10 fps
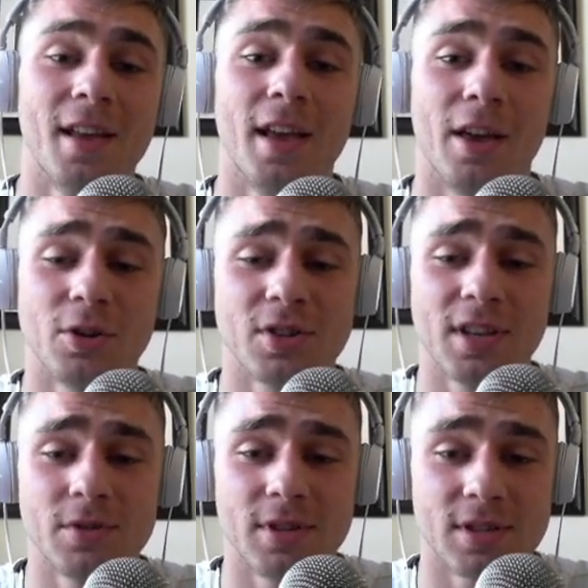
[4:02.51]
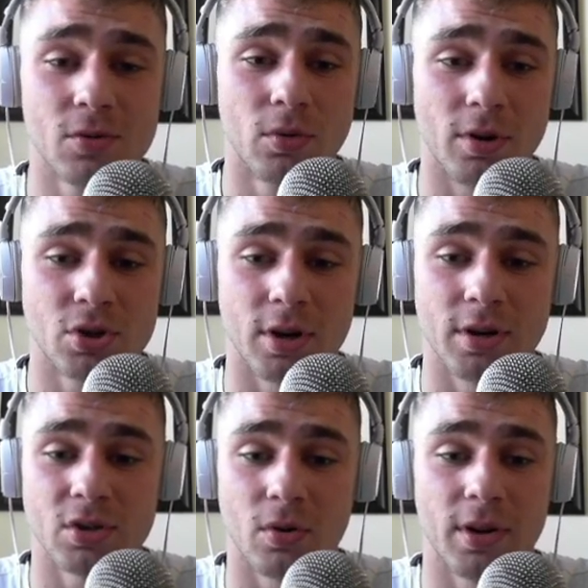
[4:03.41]
It also gives you this little
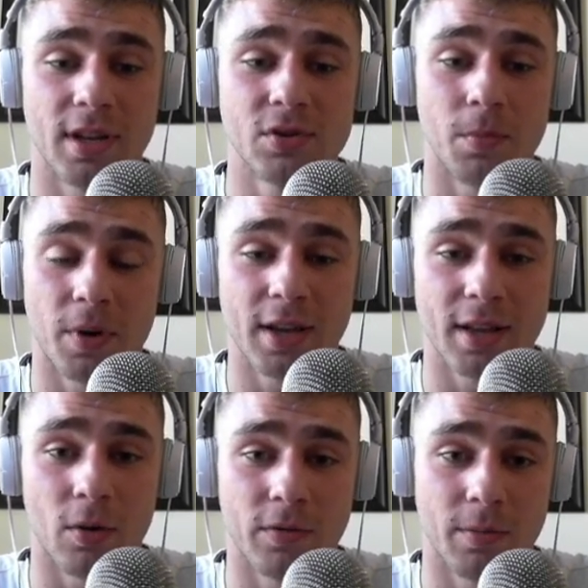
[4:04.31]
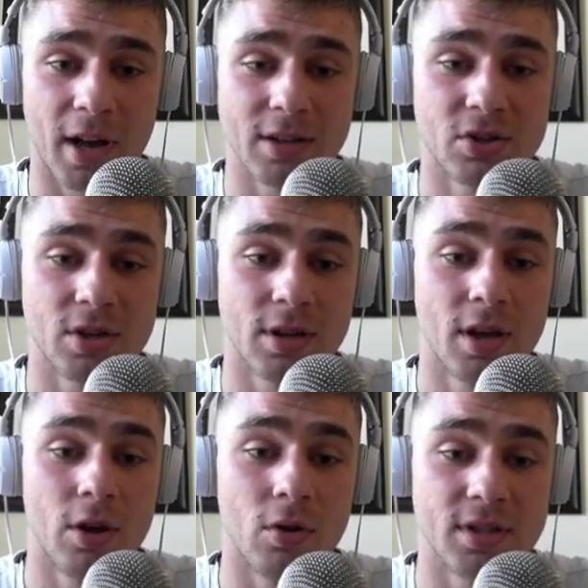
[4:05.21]
chart. So it gives you a breakdown of the balance sheet.
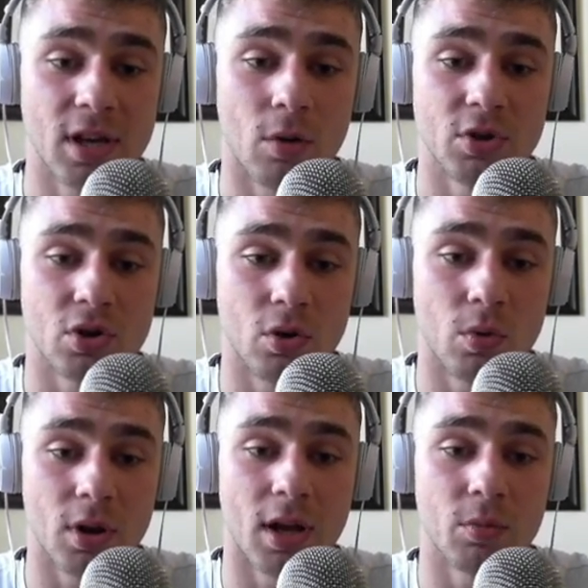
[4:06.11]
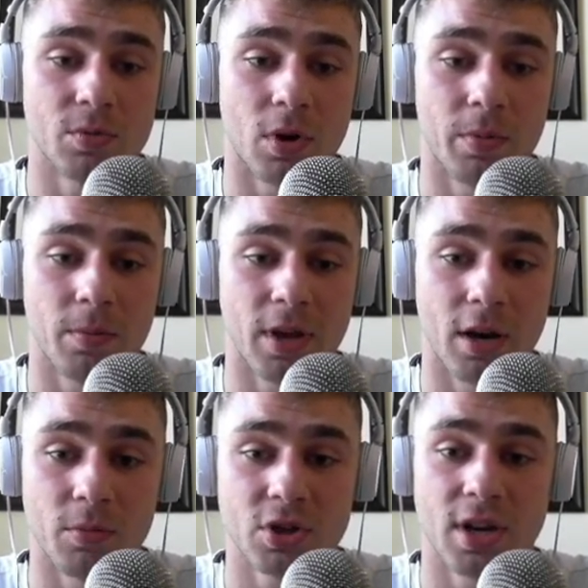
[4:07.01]
You can see how much goodwill, how much property plant,
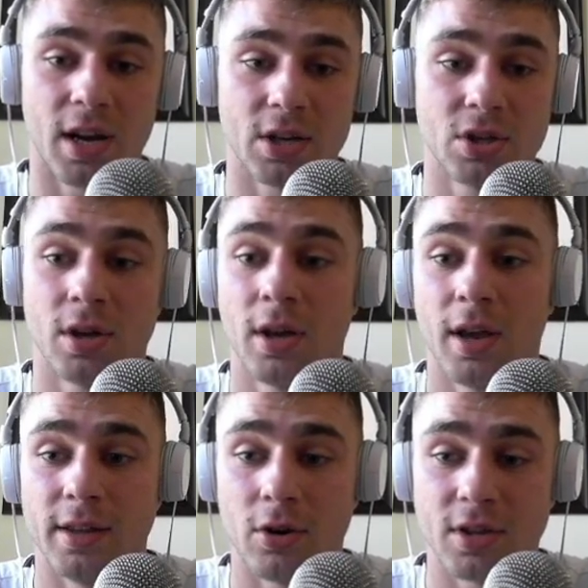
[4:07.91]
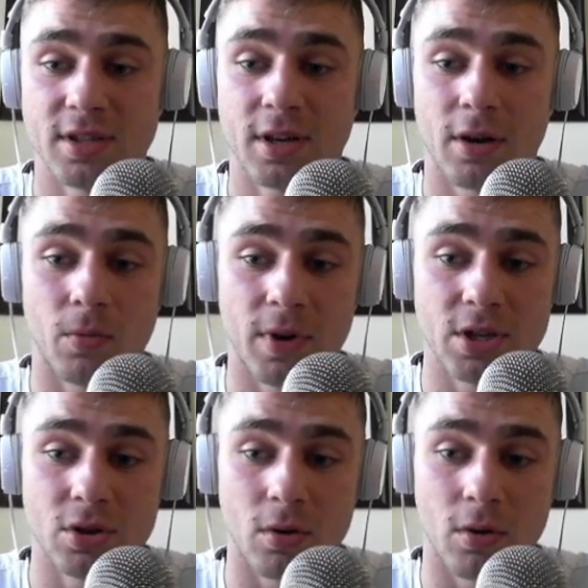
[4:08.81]
how much cash, and then you can see kind of the
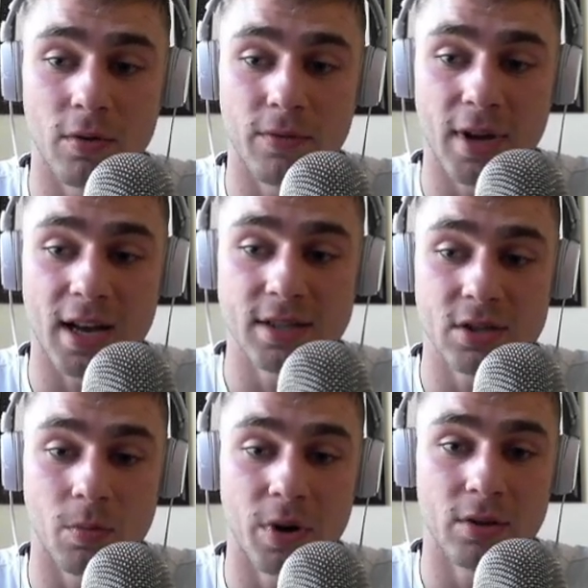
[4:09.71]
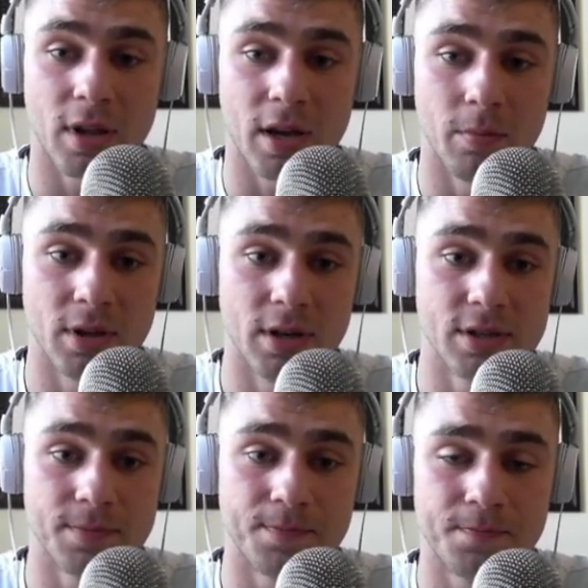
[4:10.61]
ratio of assets compared to
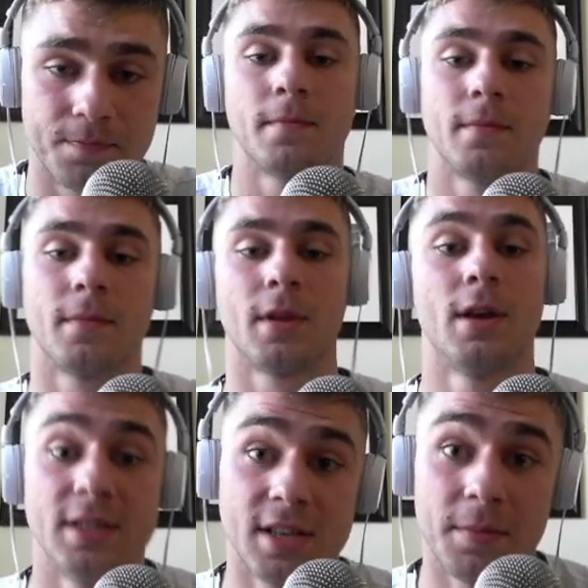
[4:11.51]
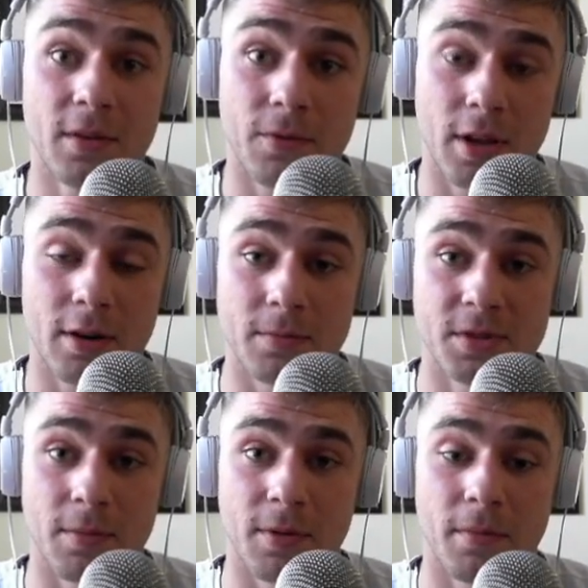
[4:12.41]
liabilities. Same thing for the income
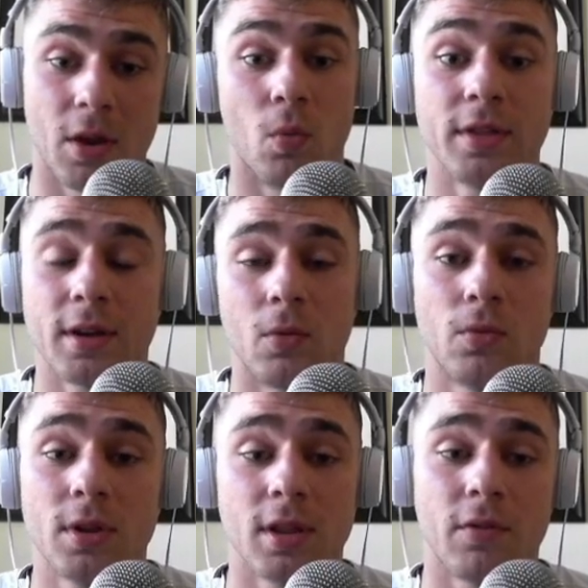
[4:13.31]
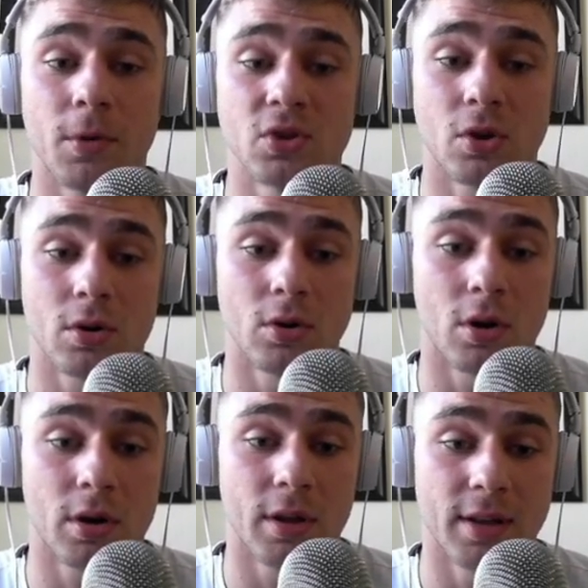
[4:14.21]
statement. And one thing I really love about Stock
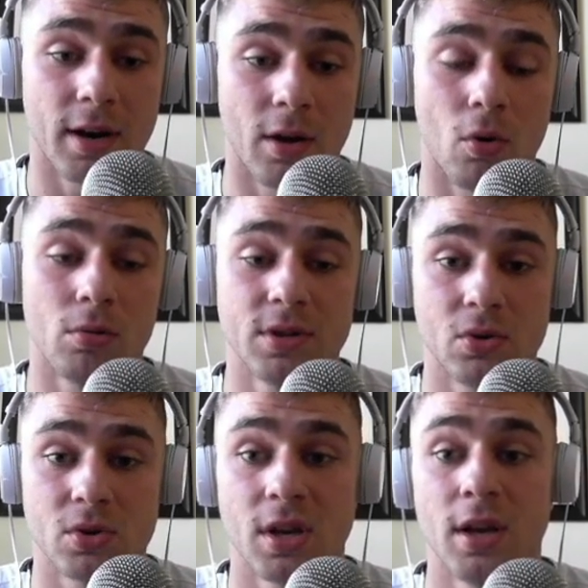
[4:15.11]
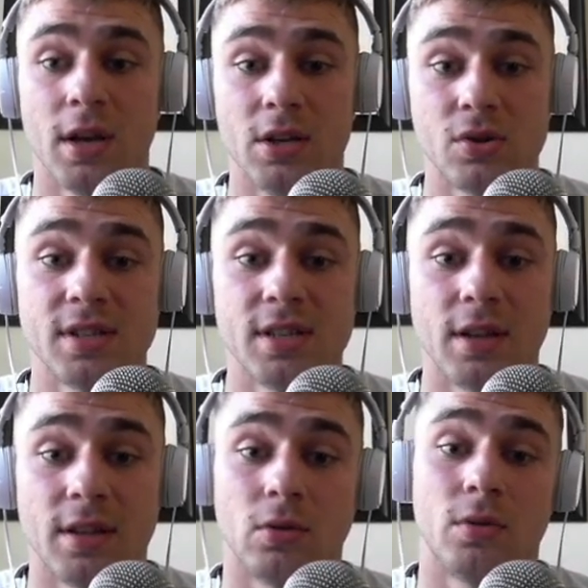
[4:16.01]
Unlock that I always use is you can see
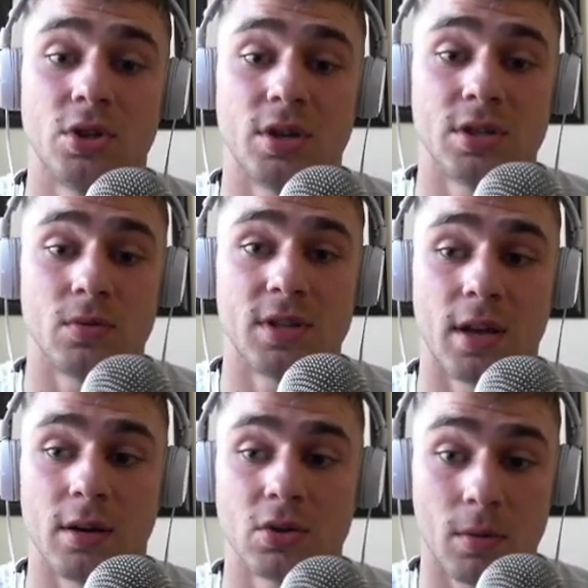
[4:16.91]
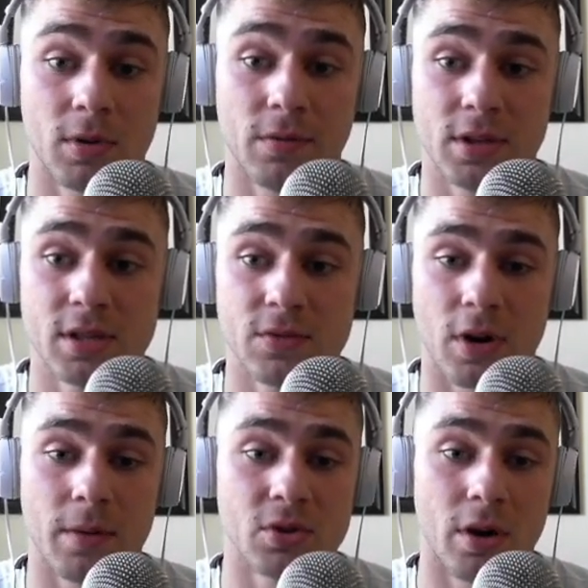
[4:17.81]
that diluted shares outstanding. So I believe this is for
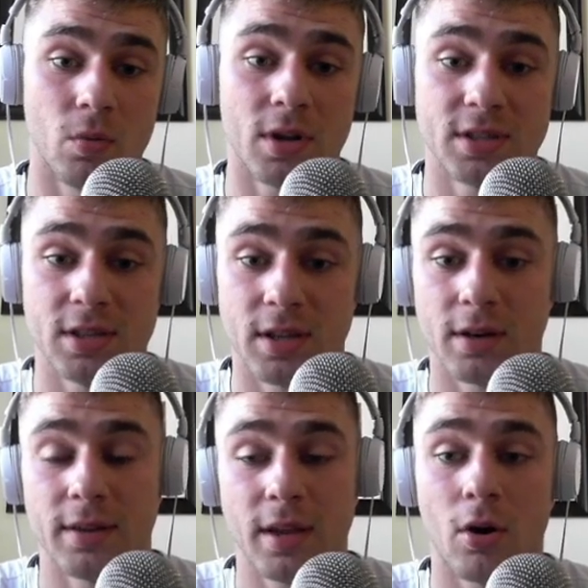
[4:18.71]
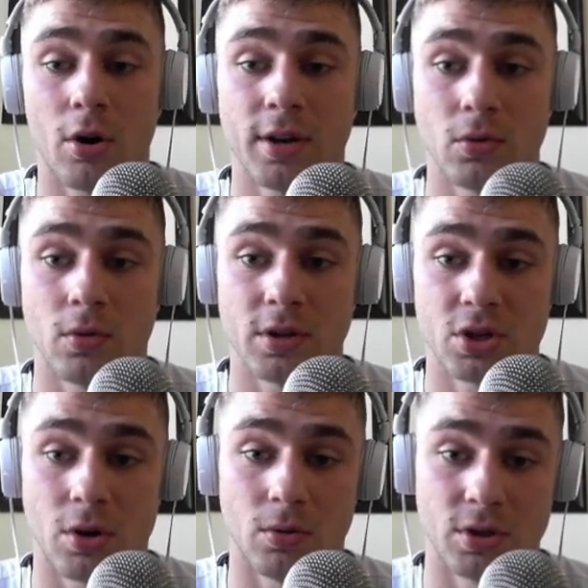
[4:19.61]
Amazon, and we can see that they are diluting the
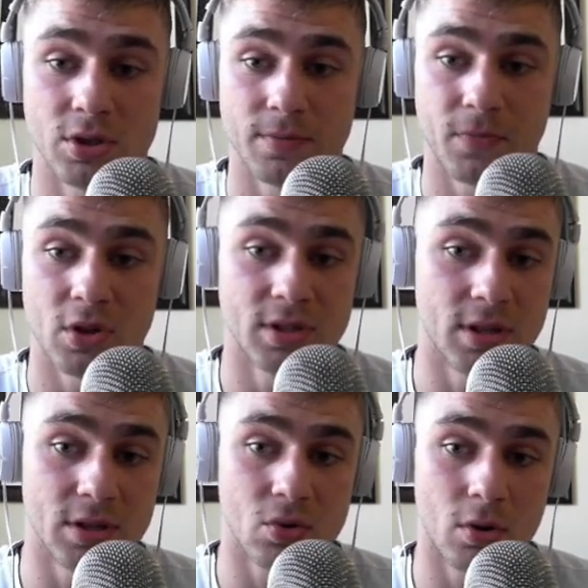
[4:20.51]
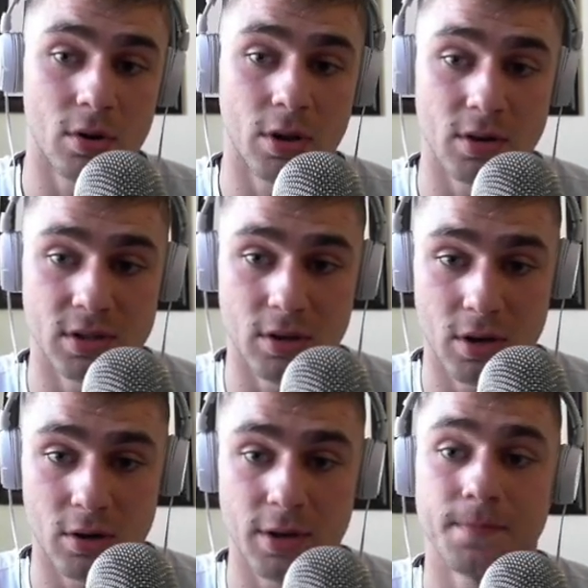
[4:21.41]
shareholders. You can see this quarterly, you can see it
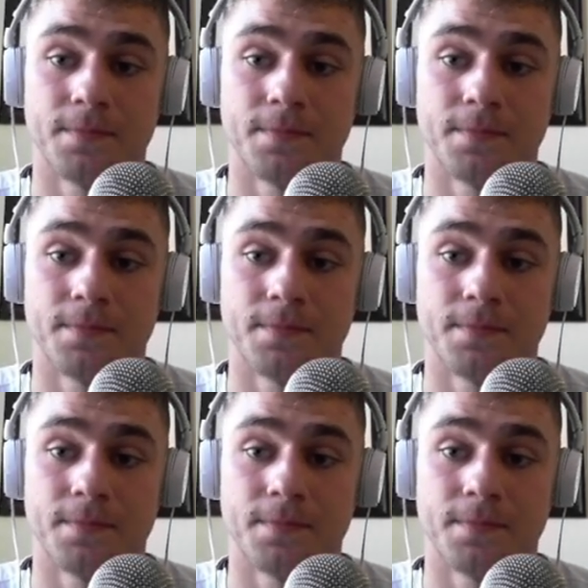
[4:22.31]
yearly.